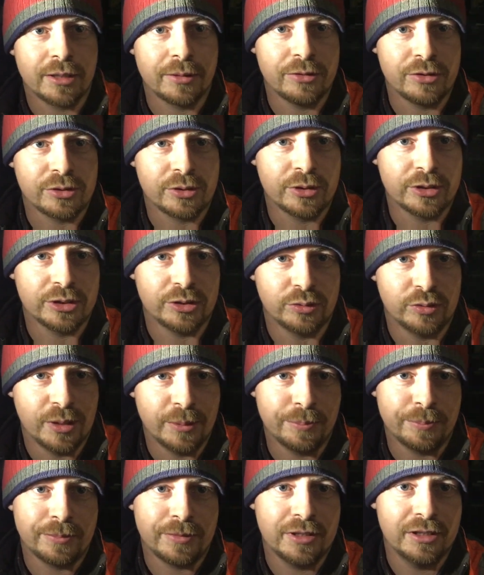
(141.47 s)
I was going to
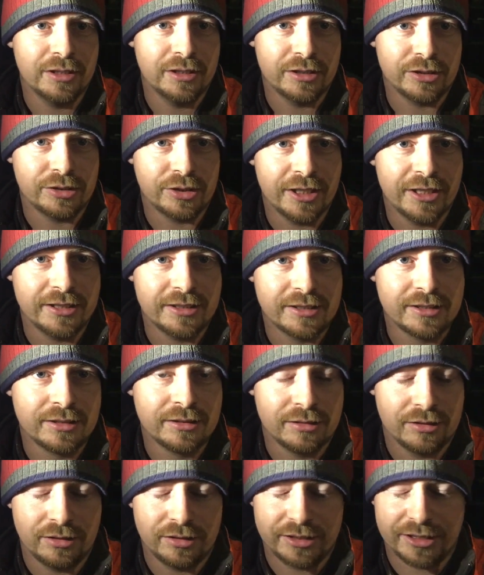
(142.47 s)
rip the
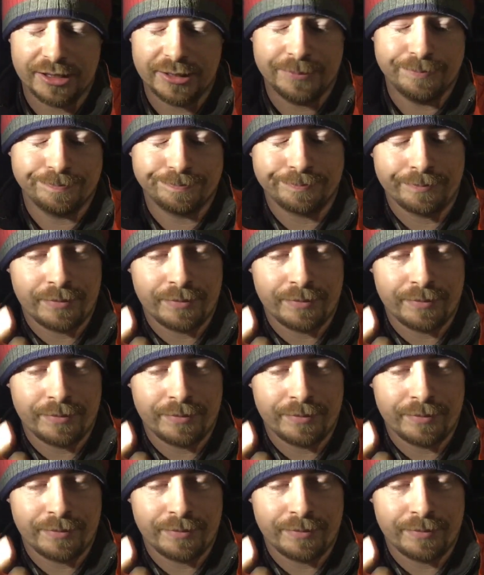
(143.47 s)
treads, or the